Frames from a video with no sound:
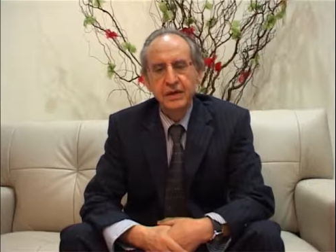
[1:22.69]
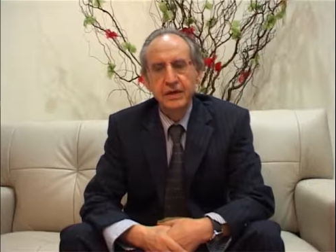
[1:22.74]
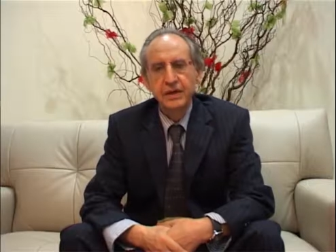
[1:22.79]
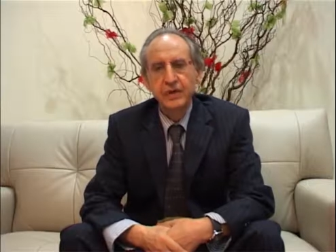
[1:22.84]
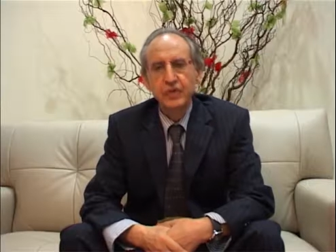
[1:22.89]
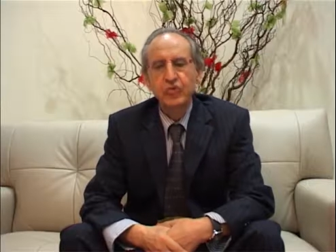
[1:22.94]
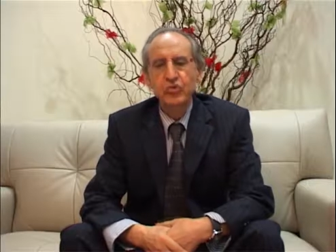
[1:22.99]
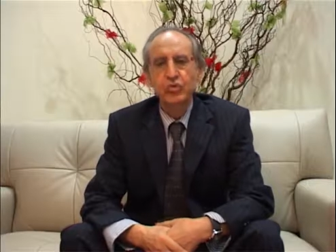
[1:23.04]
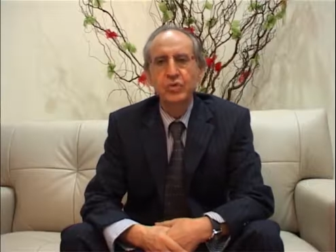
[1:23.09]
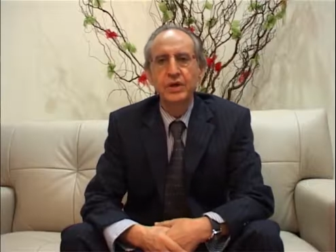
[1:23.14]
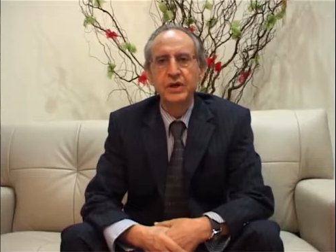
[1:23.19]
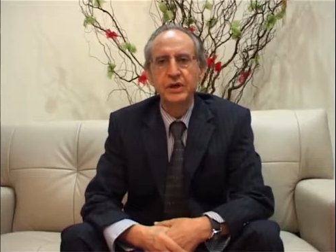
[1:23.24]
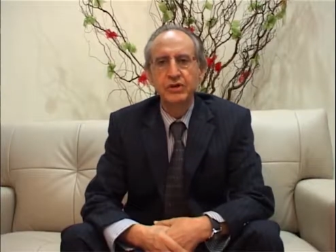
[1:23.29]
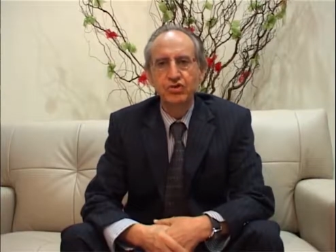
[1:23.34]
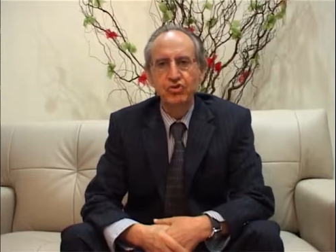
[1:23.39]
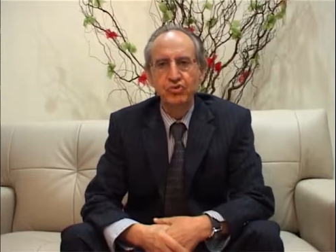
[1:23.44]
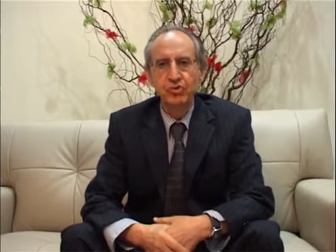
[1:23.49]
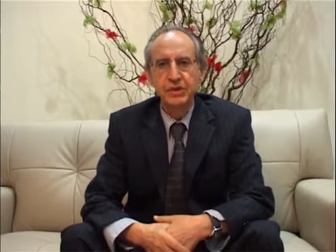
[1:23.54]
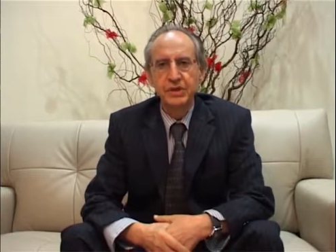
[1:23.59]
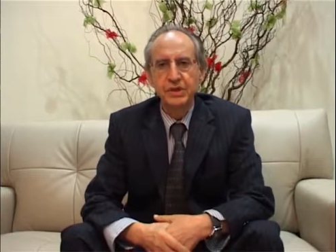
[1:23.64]
into a
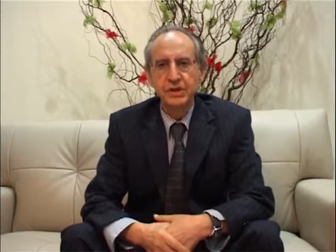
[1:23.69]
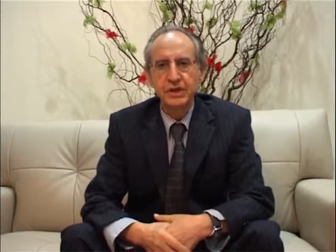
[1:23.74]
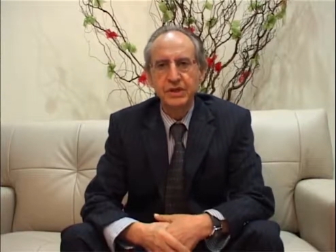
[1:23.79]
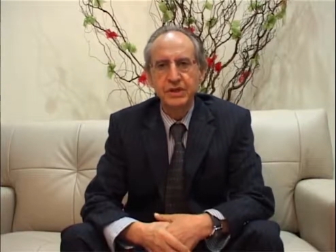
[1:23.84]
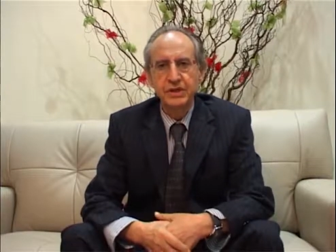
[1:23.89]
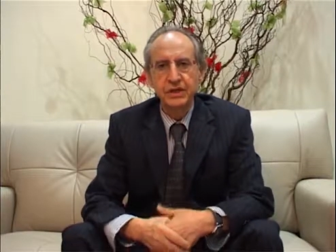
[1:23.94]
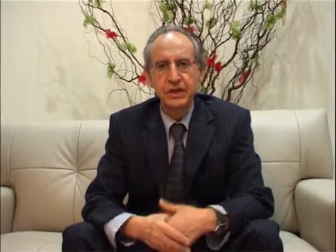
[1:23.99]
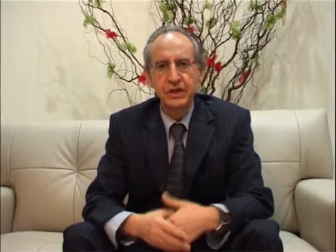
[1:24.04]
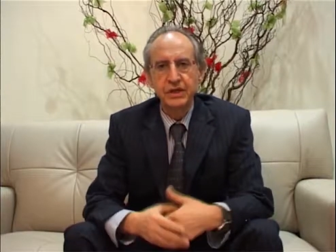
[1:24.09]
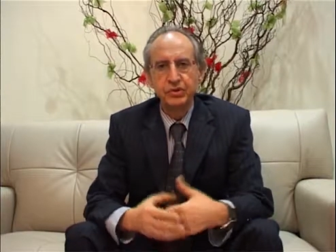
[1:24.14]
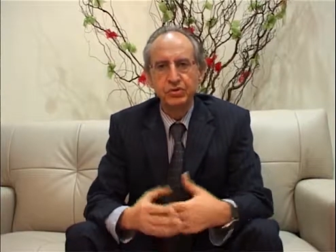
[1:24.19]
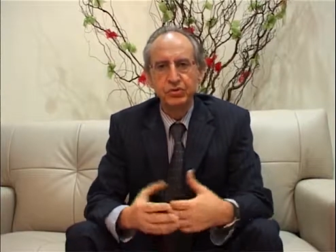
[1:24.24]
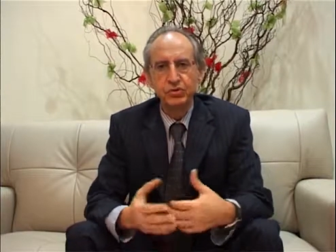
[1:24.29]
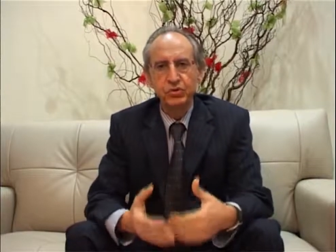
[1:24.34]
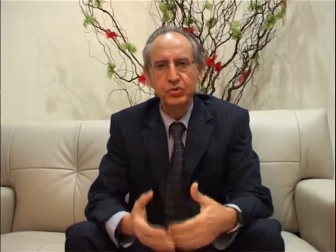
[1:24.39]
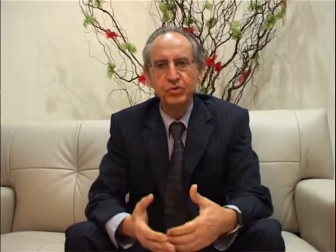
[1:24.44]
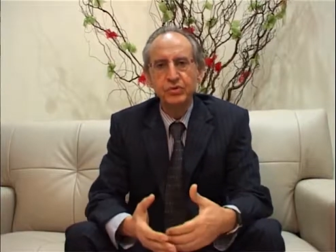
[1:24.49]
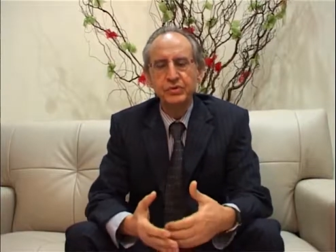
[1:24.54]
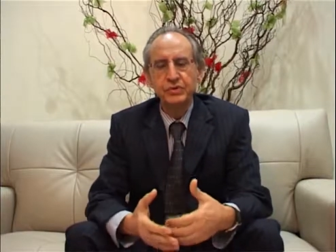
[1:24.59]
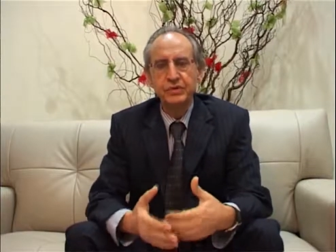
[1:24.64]
tree, it has
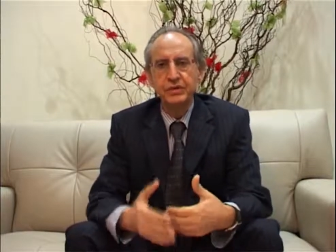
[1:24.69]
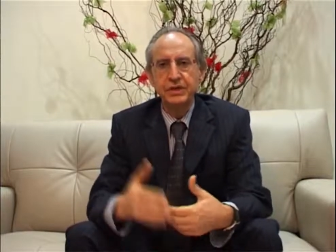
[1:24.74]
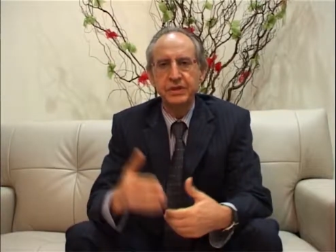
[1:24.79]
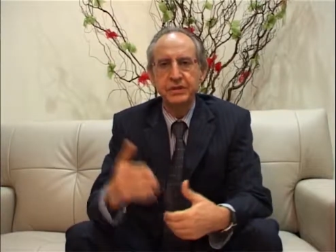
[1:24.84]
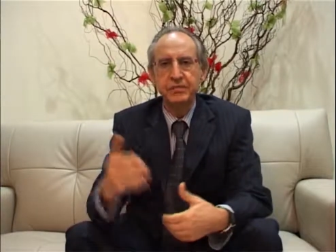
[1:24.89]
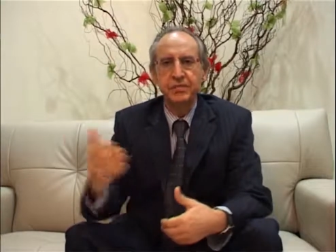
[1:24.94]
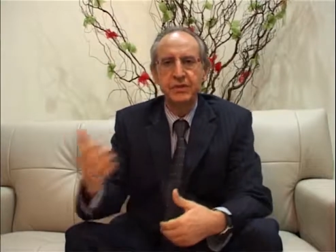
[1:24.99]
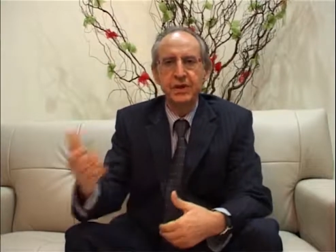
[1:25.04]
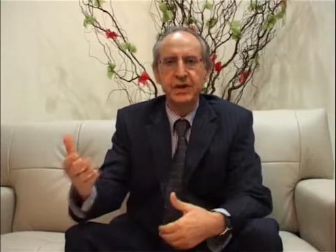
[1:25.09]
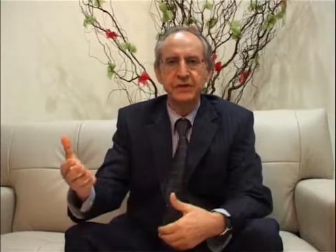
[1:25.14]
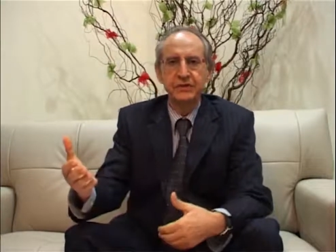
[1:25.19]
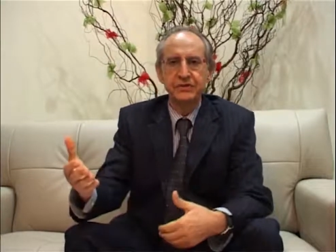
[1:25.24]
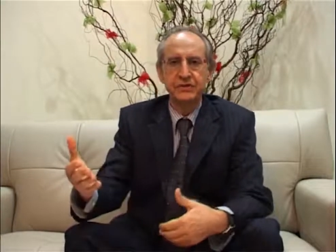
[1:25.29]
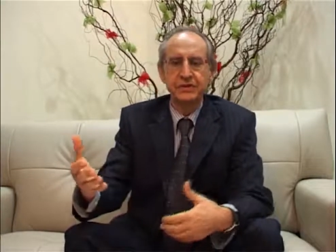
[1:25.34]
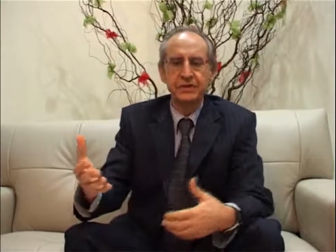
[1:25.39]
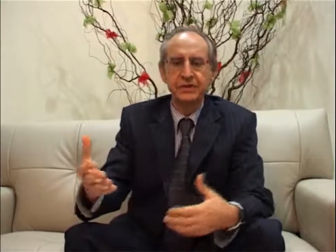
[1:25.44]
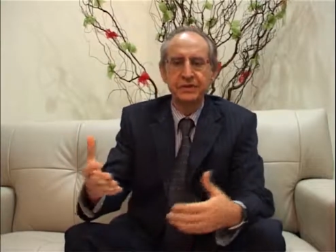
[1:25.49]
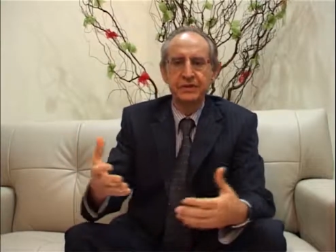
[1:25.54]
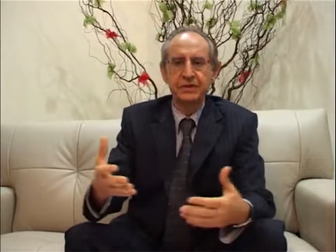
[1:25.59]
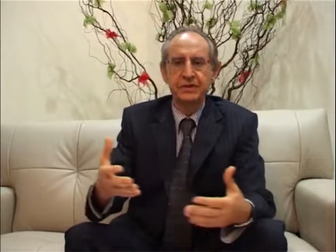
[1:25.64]
roots and
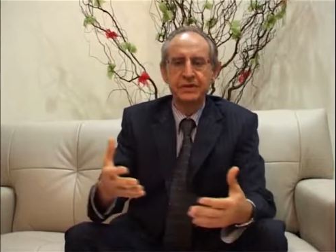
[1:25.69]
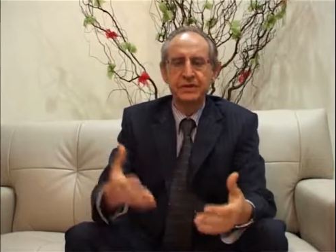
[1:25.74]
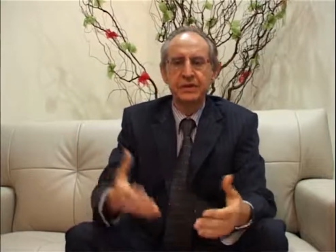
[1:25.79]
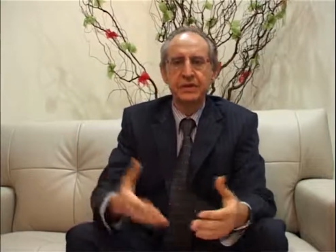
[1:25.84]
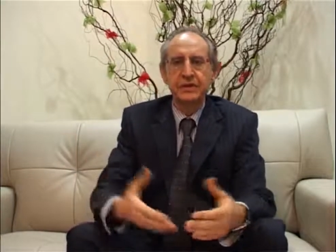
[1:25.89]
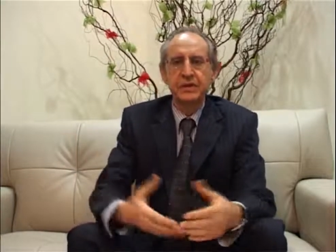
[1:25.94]
branches.